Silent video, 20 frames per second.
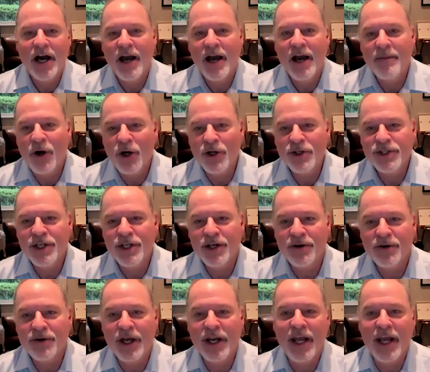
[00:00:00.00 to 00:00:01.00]
I'm
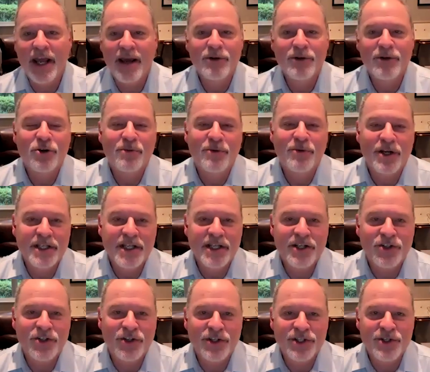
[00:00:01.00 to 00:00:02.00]
also an amateur
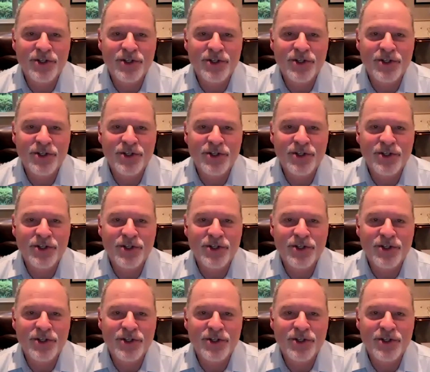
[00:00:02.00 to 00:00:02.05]
presidential